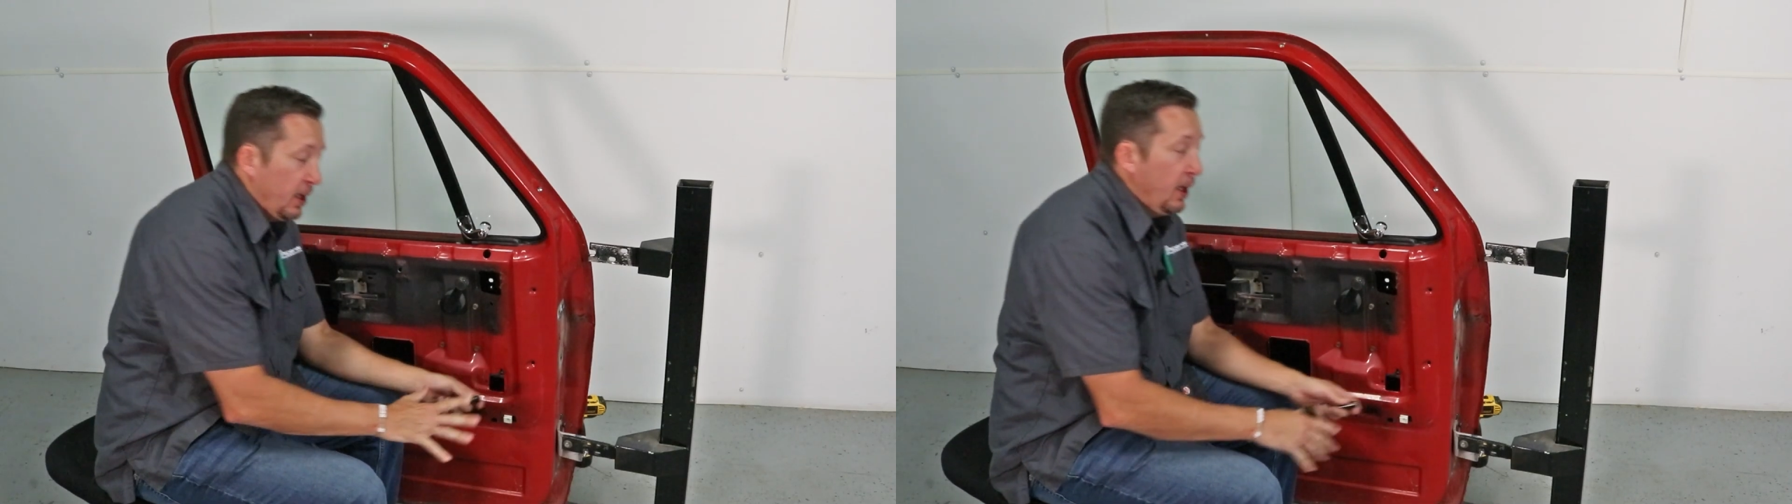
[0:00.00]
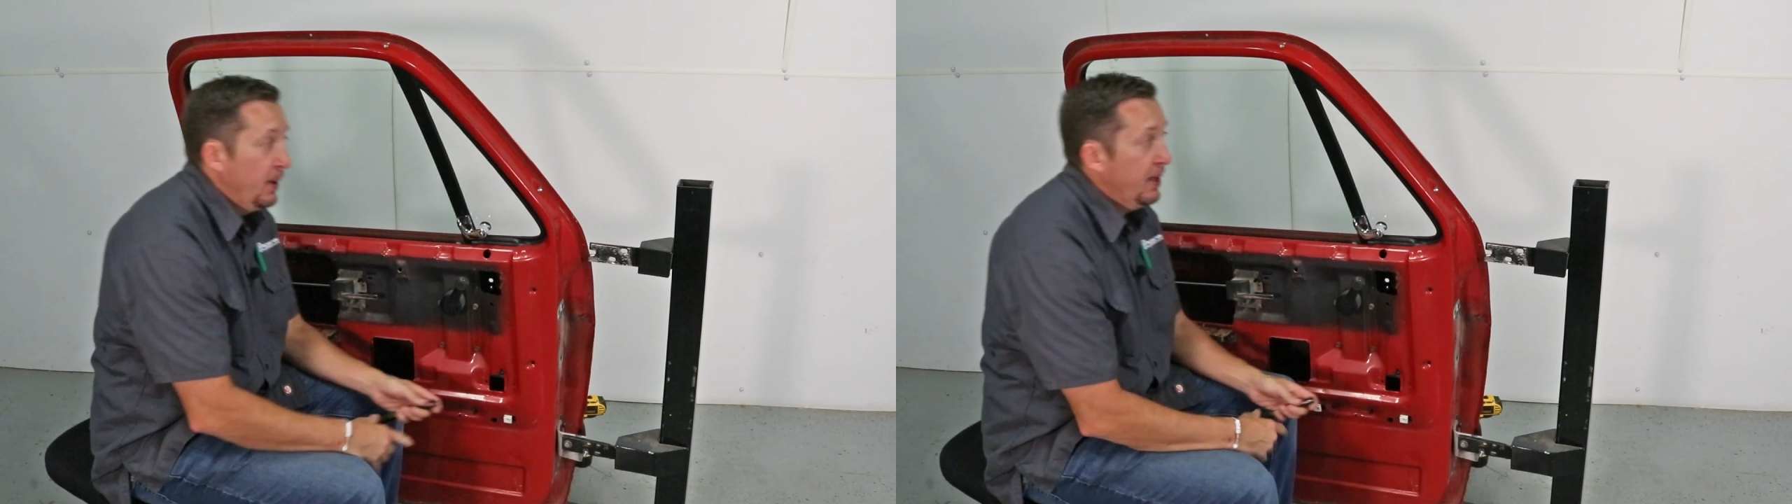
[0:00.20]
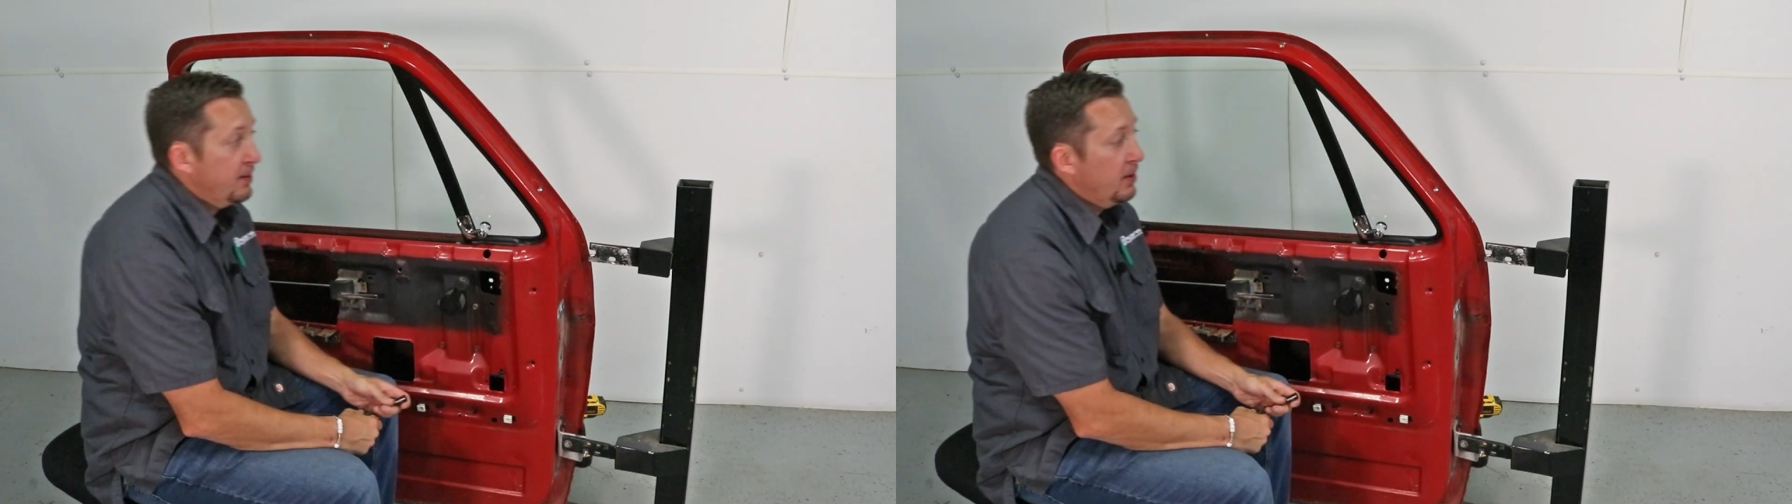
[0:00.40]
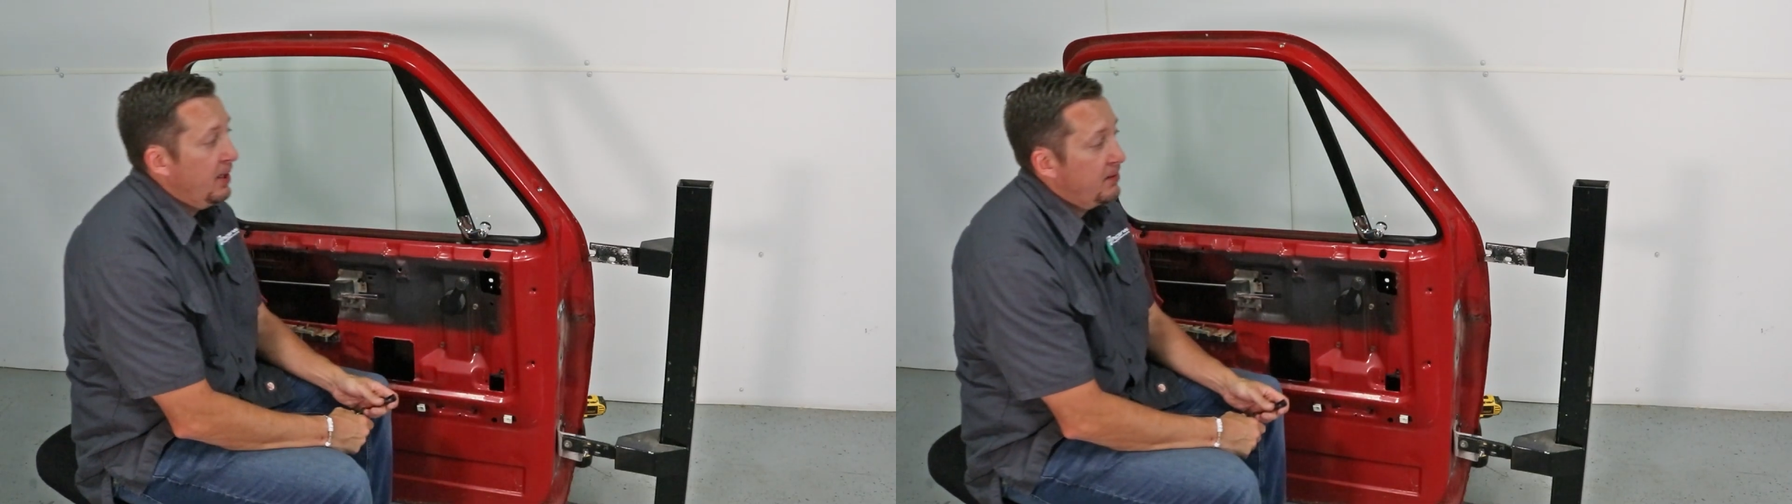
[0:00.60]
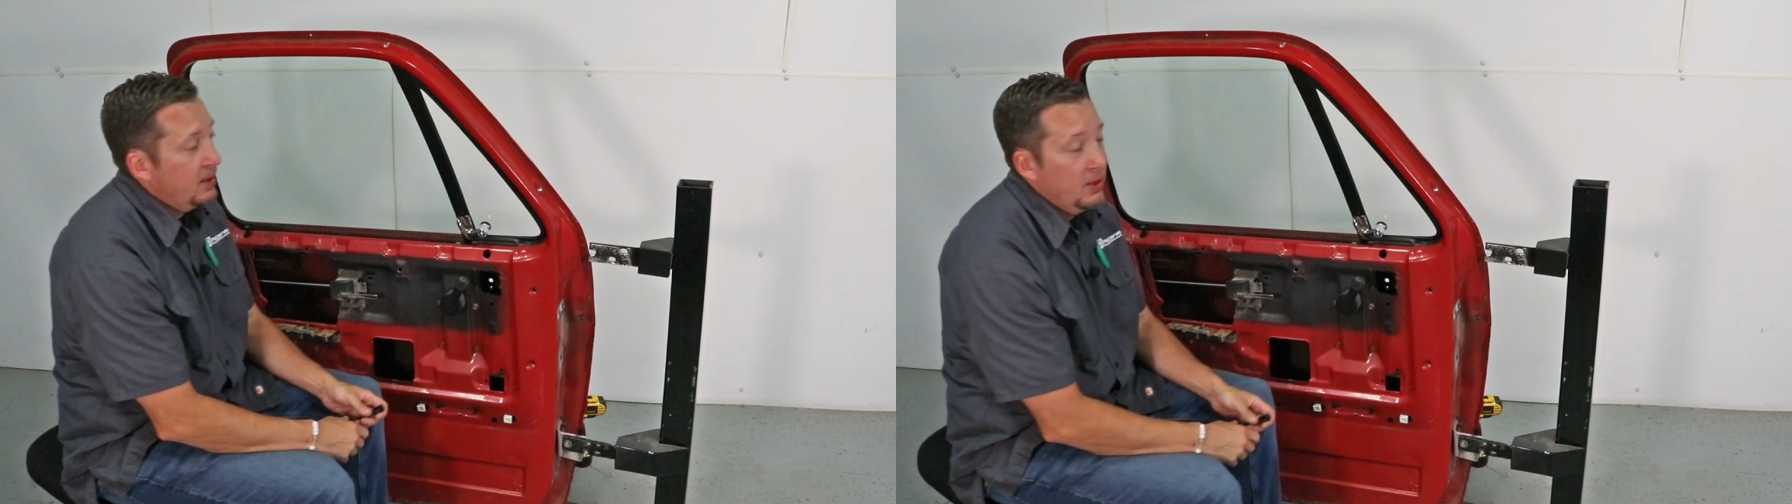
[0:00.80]
And that's the
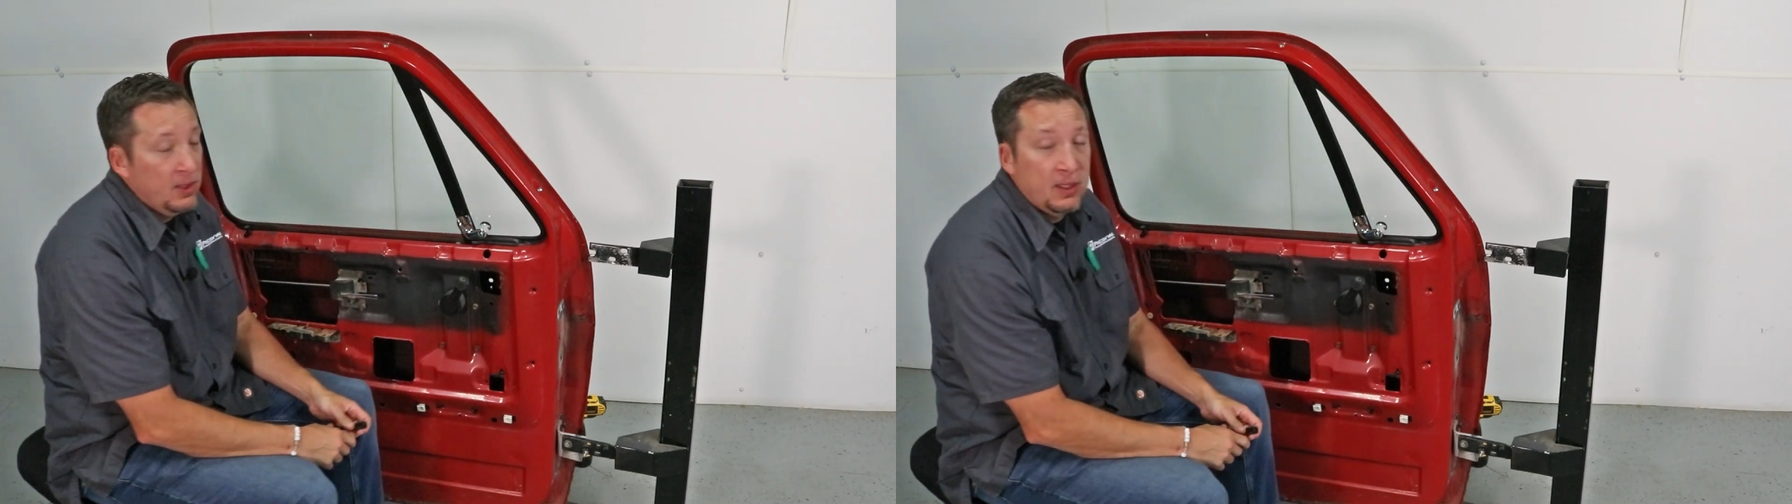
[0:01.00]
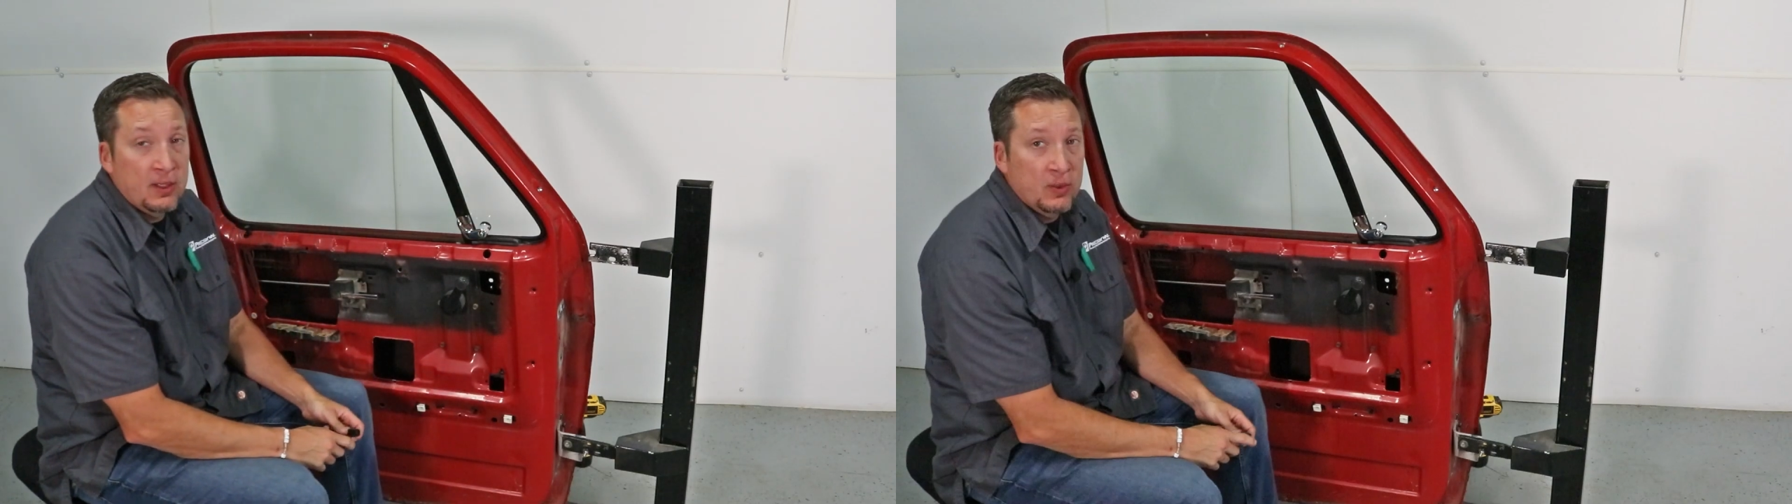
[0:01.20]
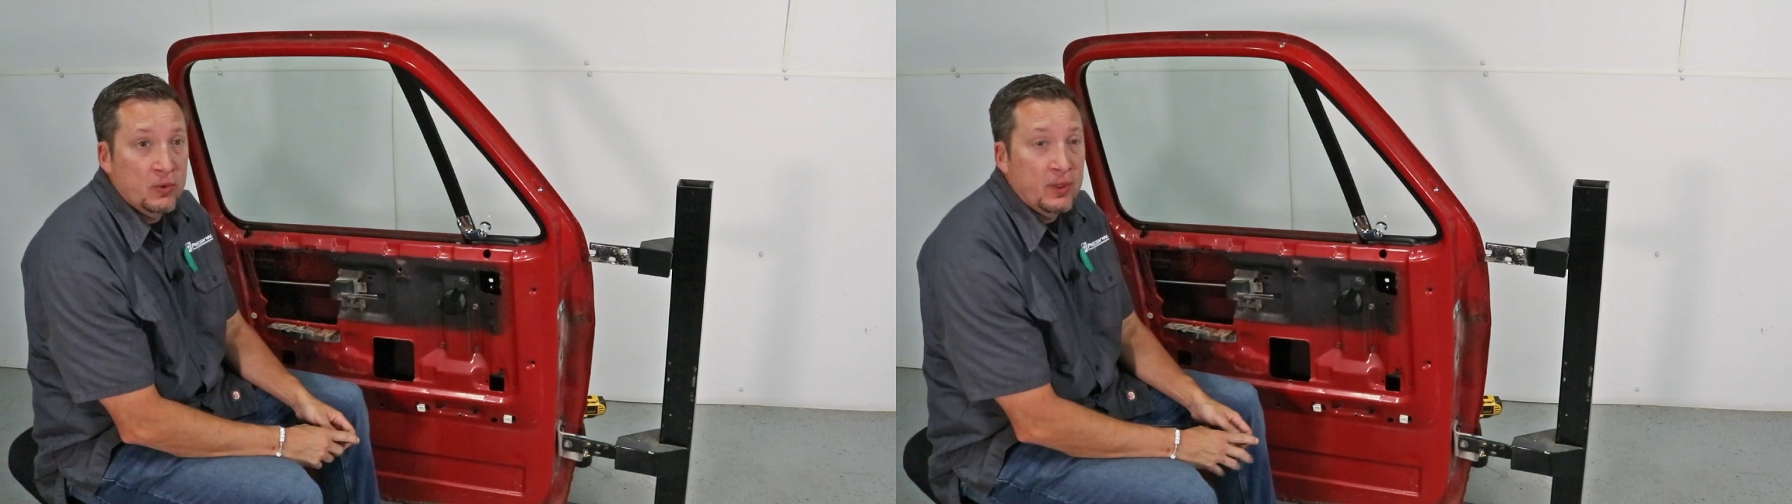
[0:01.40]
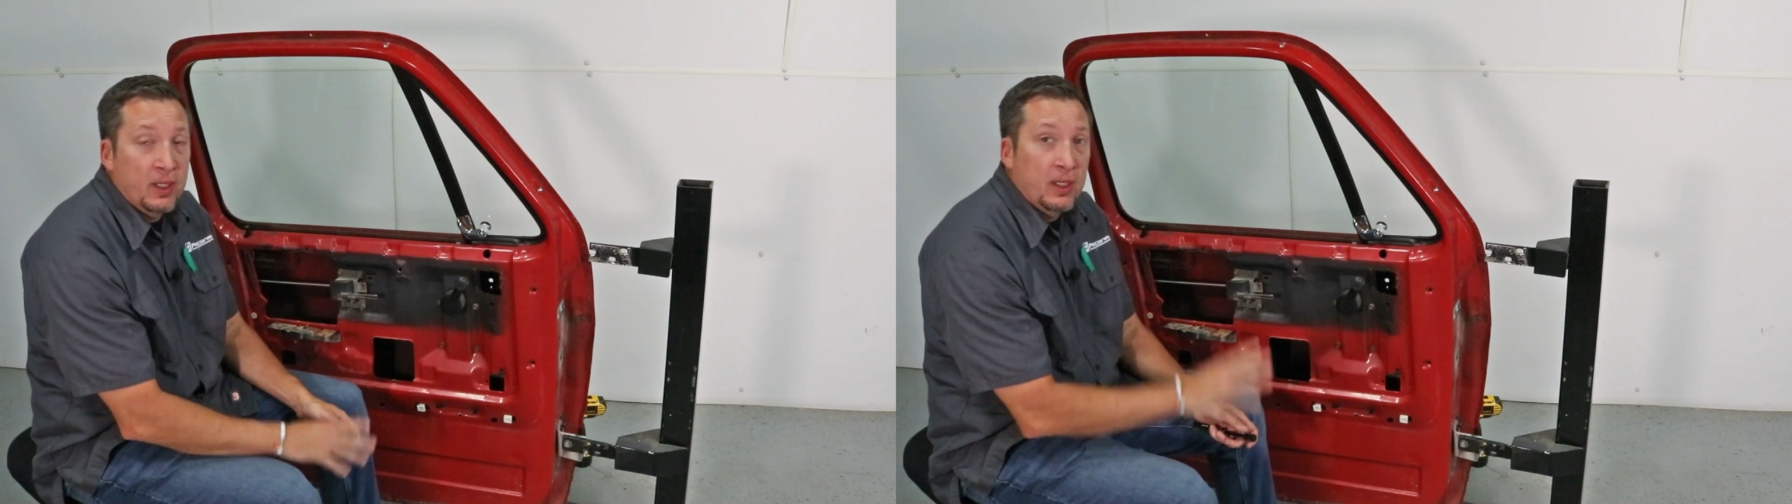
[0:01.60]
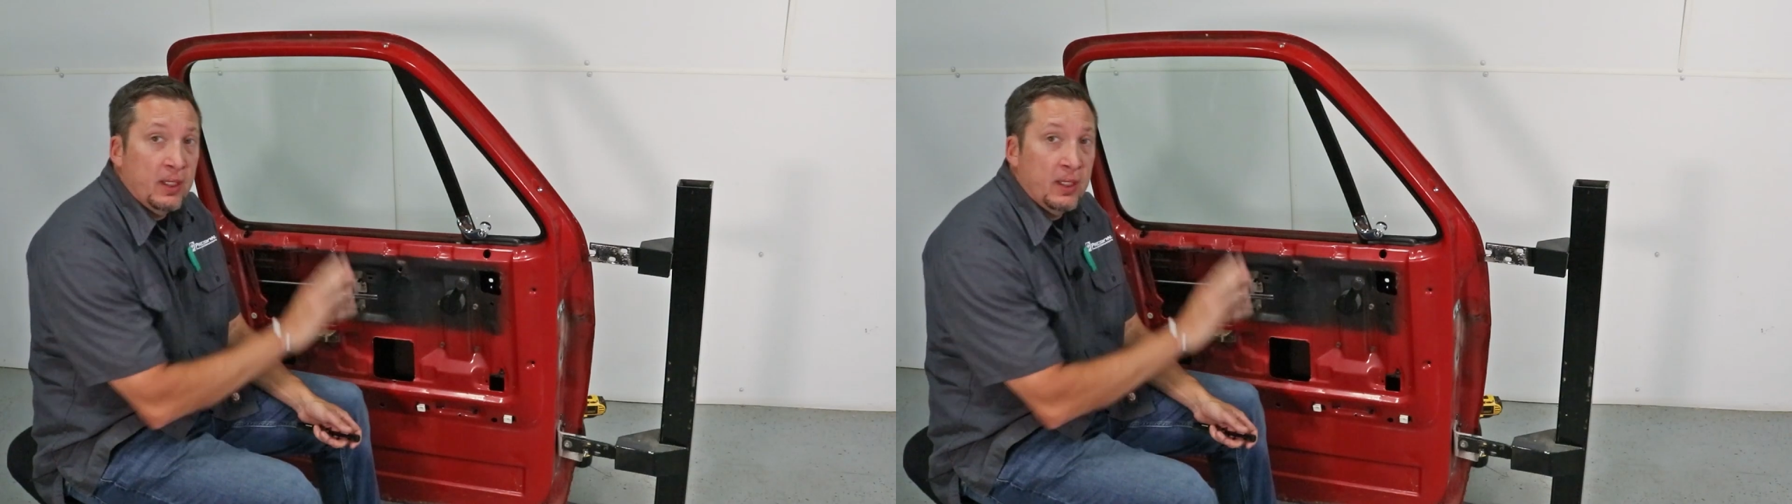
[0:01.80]
last thing you need to do